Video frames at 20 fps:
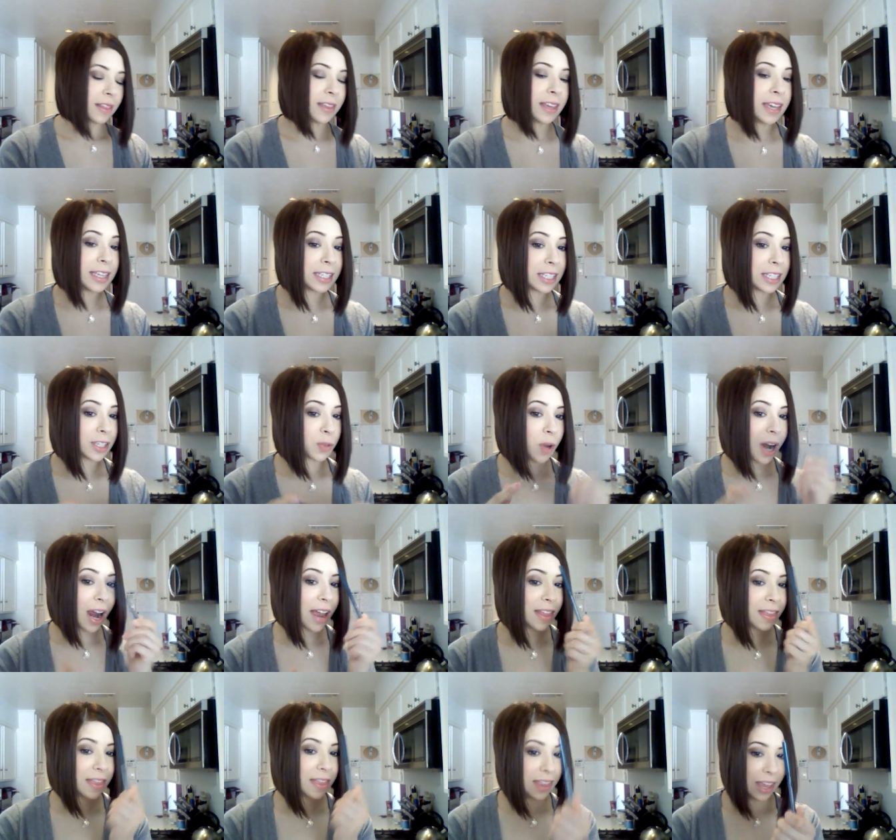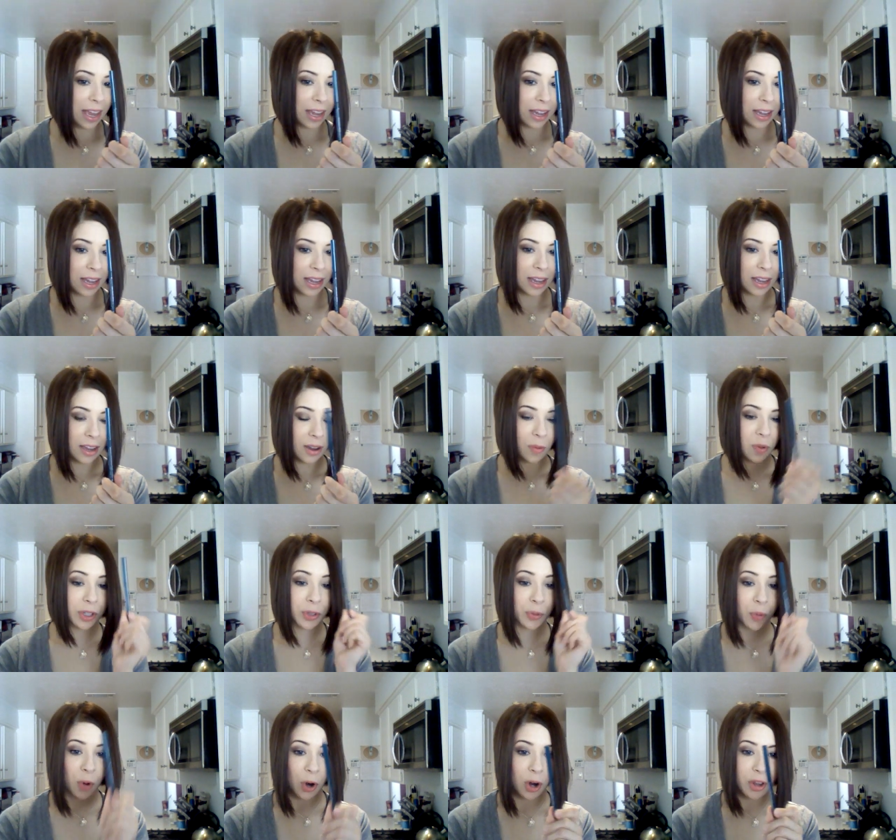this is what I think
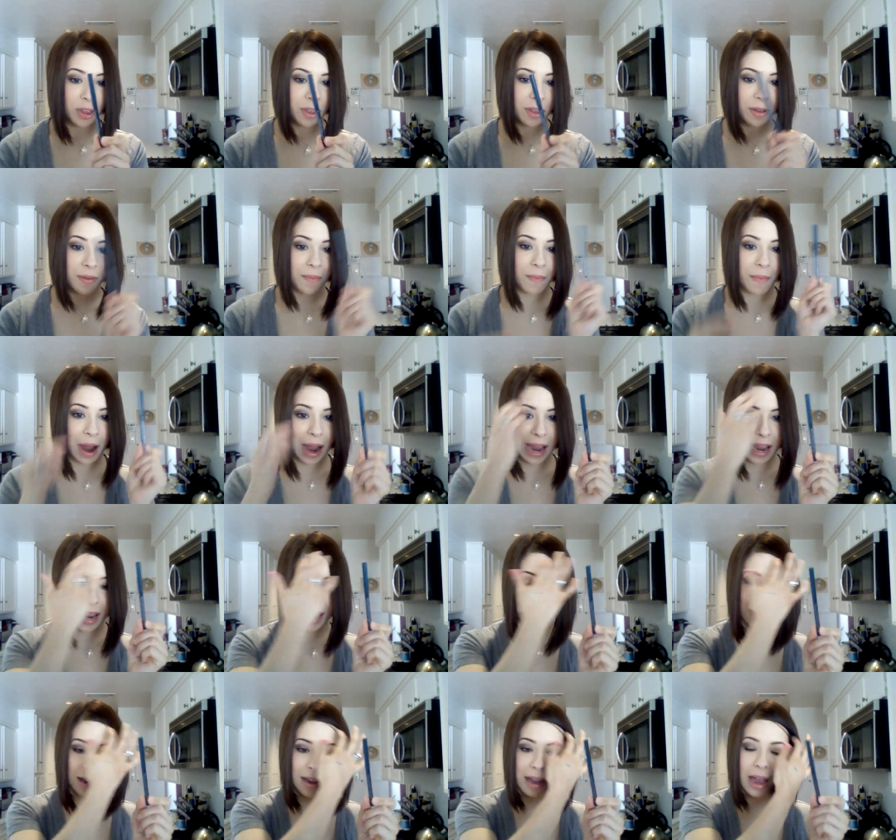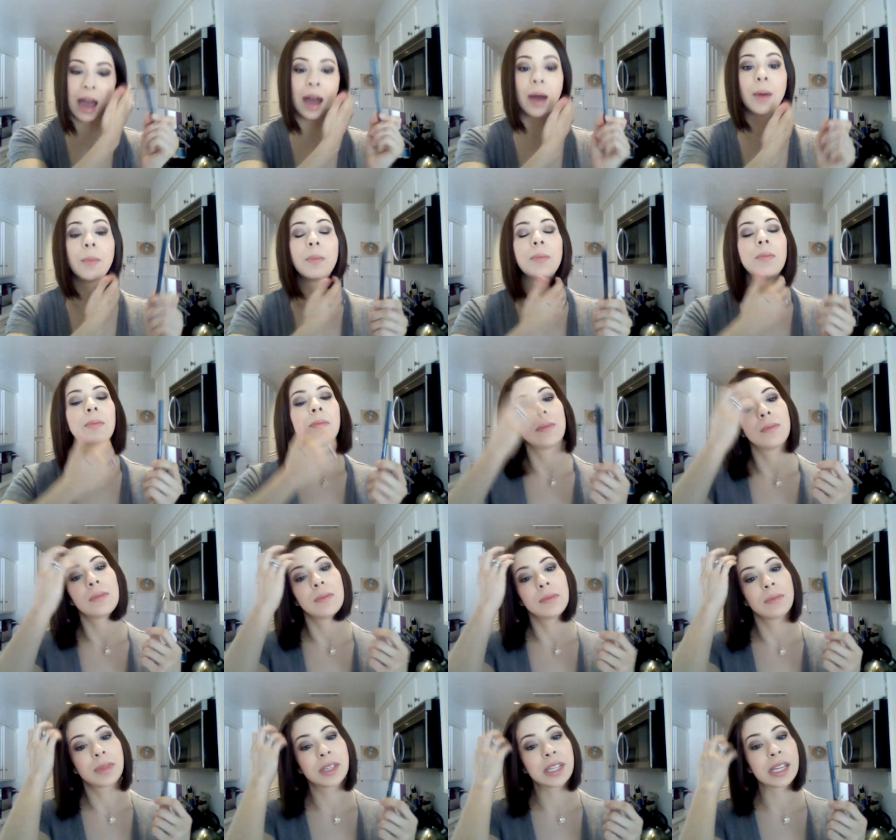was worth my um,
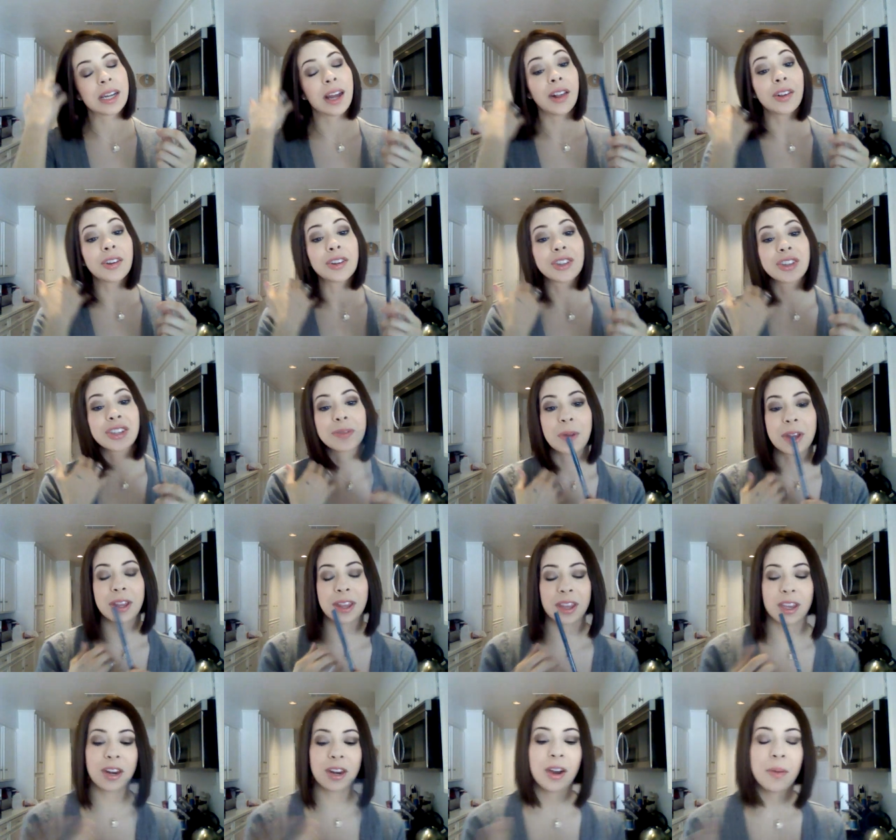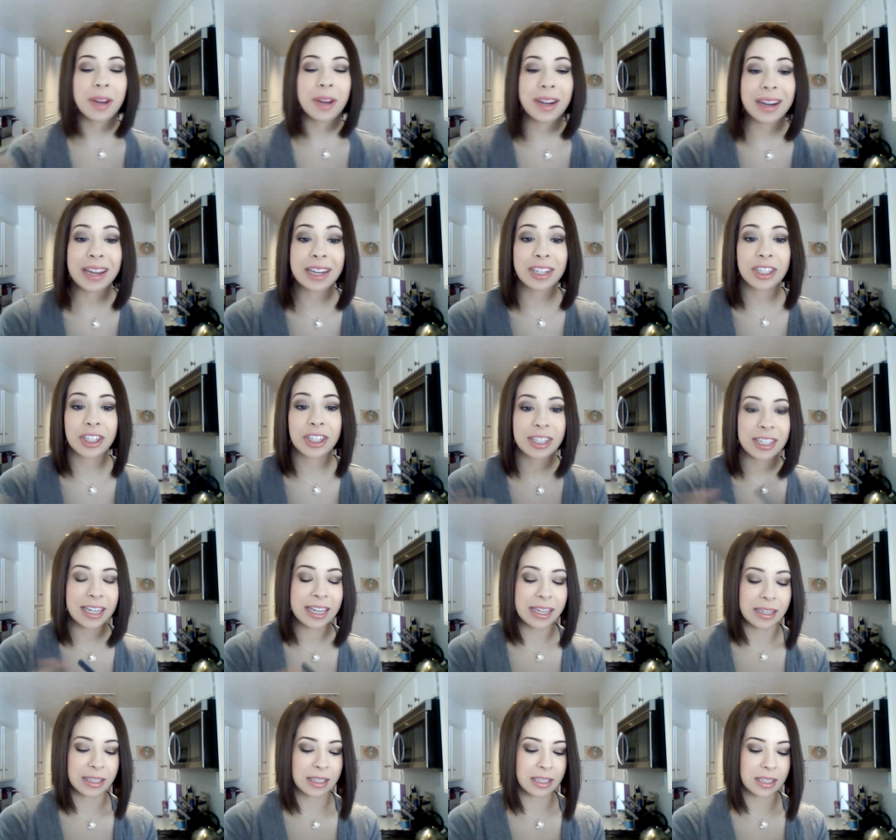ten dollars this month. You know, I mean, it just
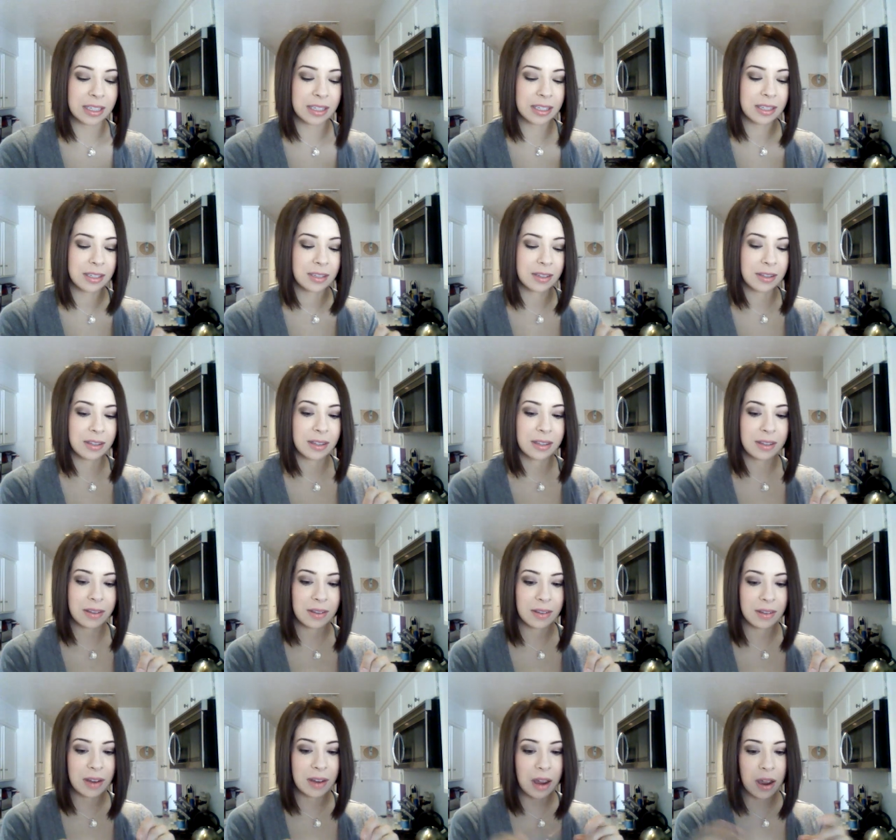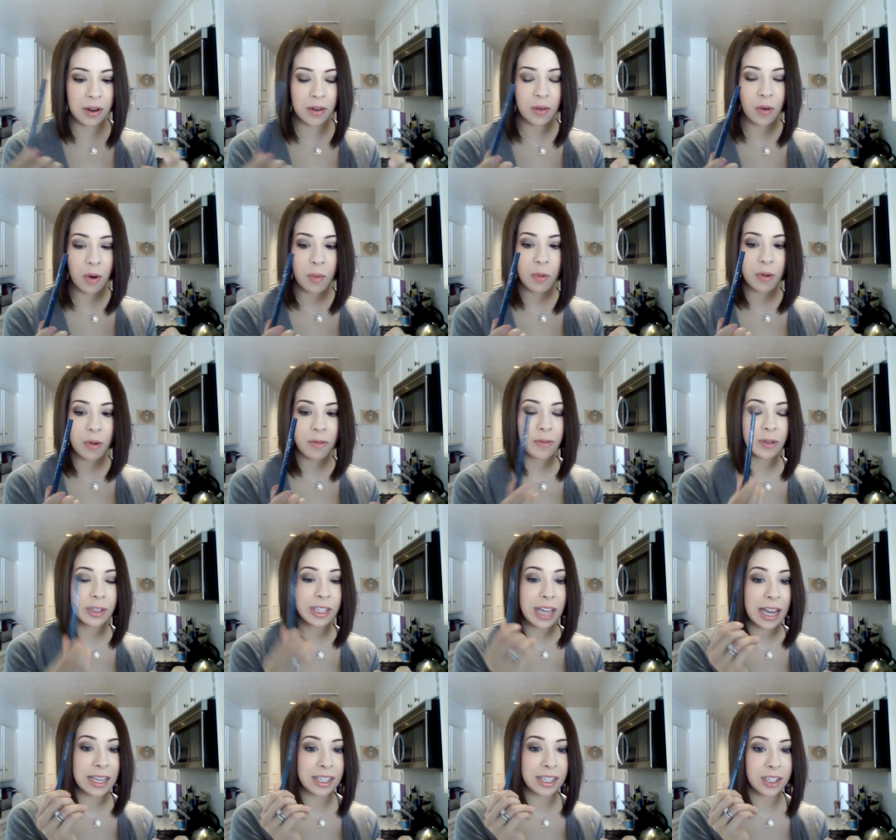is. It's a normal full
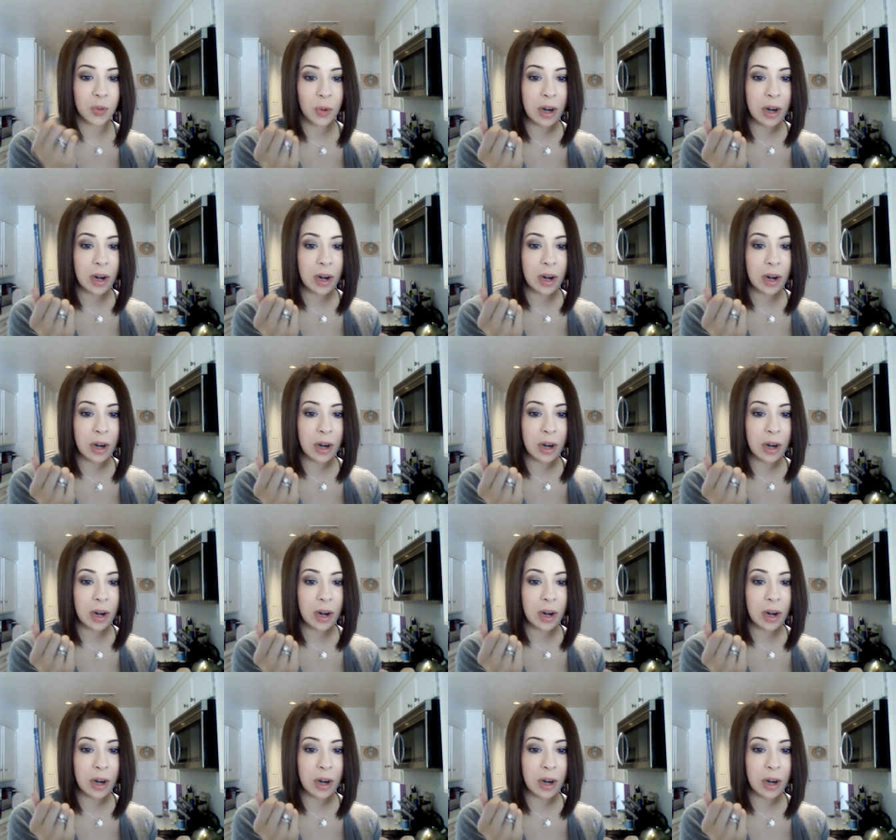size